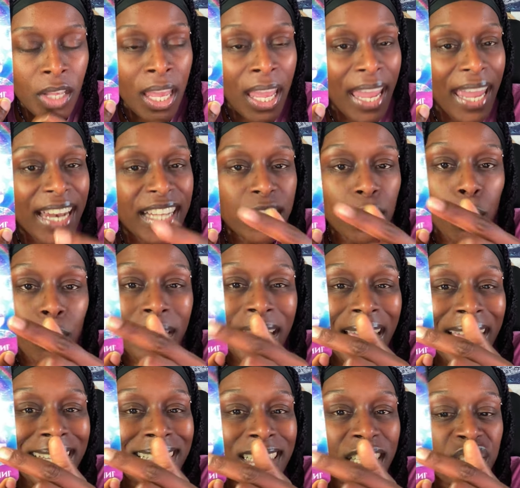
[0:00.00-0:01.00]
It is
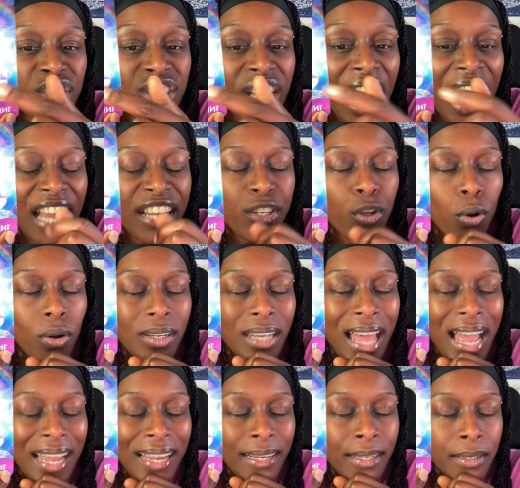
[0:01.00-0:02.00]
okay to shine your
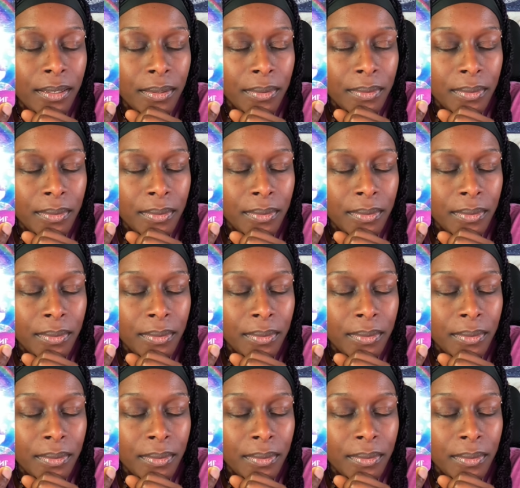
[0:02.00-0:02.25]
light.